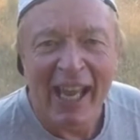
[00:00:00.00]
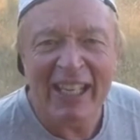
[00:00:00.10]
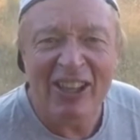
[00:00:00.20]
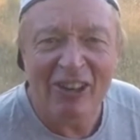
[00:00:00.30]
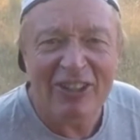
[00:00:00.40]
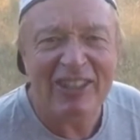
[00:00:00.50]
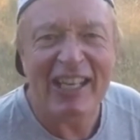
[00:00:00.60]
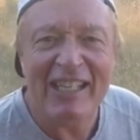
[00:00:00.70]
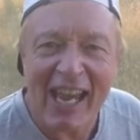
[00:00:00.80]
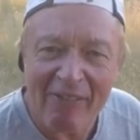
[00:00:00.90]
And you notice
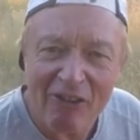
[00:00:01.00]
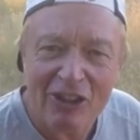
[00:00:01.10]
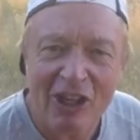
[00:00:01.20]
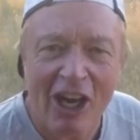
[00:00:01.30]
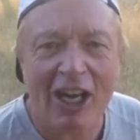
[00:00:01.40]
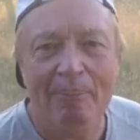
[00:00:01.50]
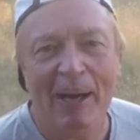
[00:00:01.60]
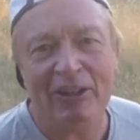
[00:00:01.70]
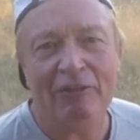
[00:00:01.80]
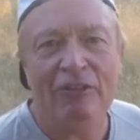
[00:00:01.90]
they never talk
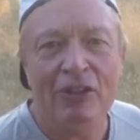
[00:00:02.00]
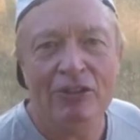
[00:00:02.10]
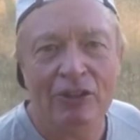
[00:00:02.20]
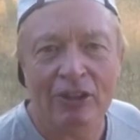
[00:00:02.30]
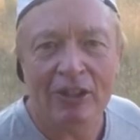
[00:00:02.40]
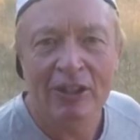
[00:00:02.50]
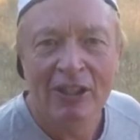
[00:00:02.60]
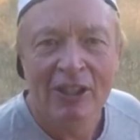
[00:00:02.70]
about the future.